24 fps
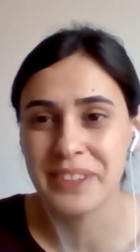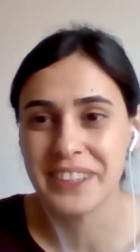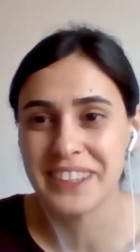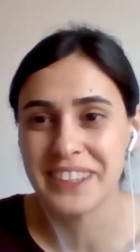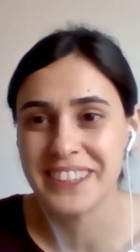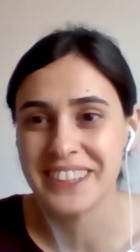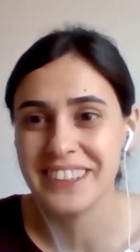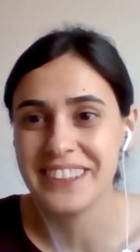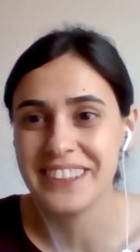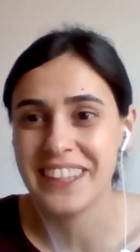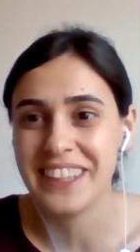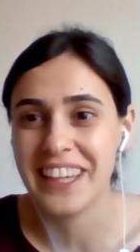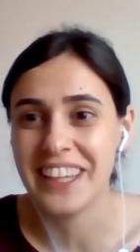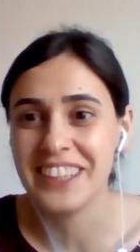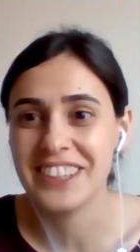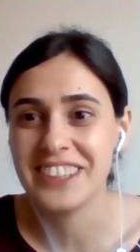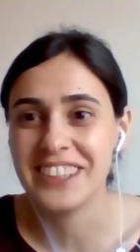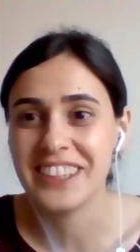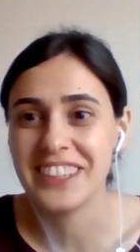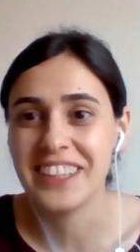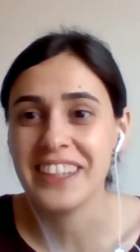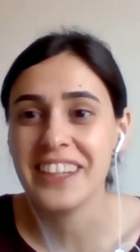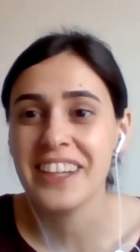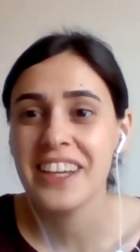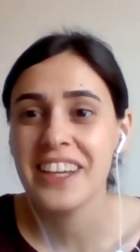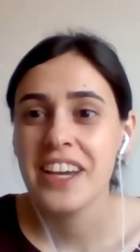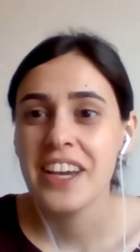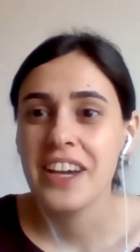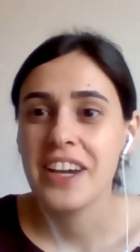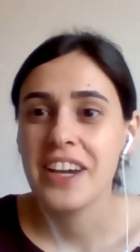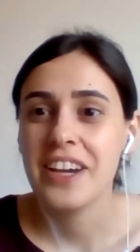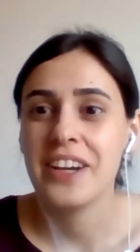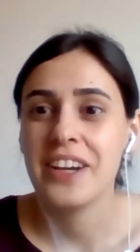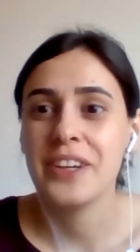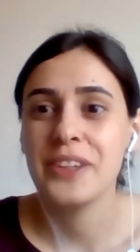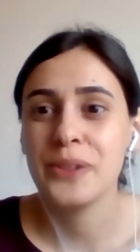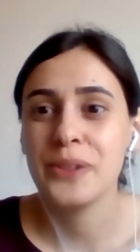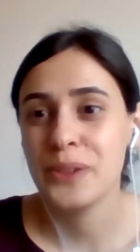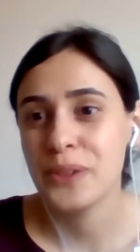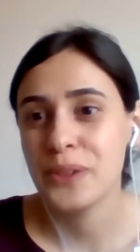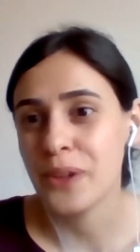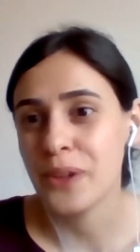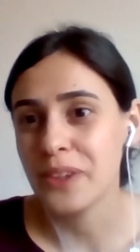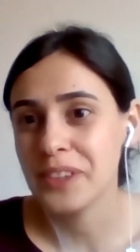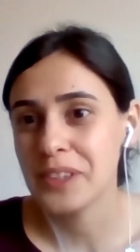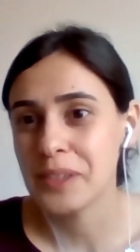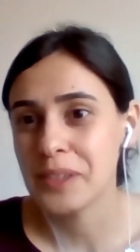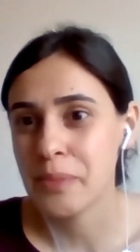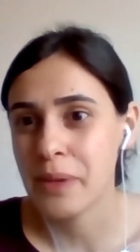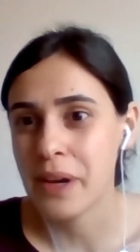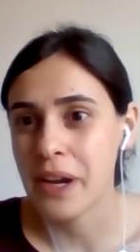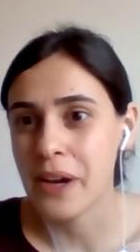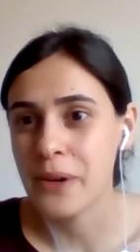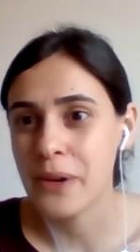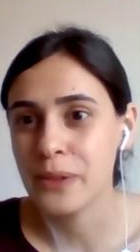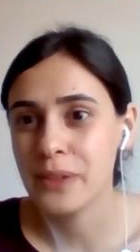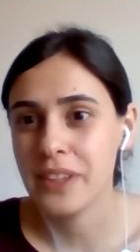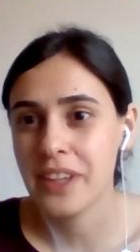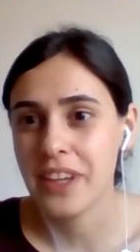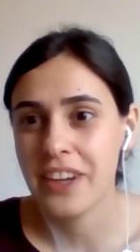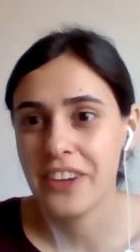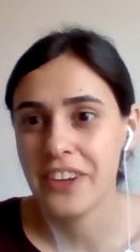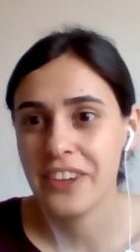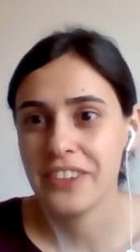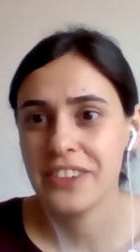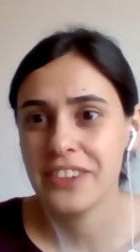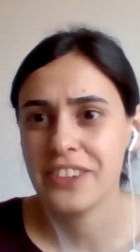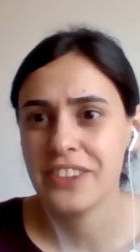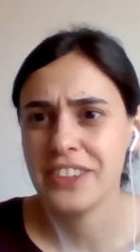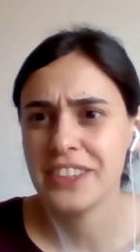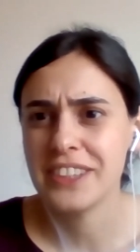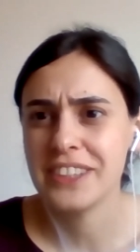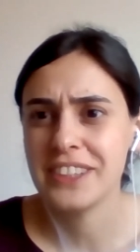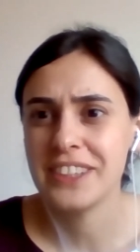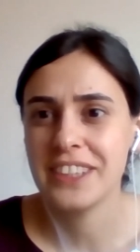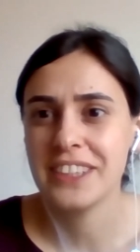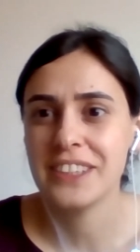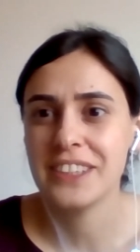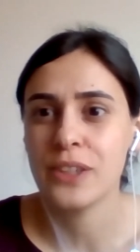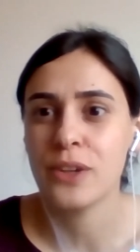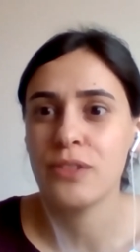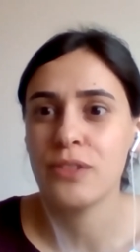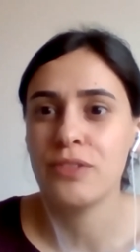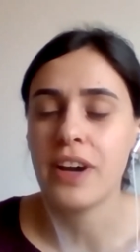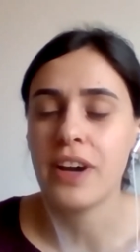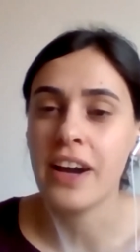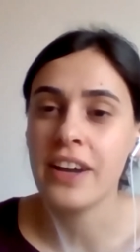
presentation. Uh, you talked about characteristics of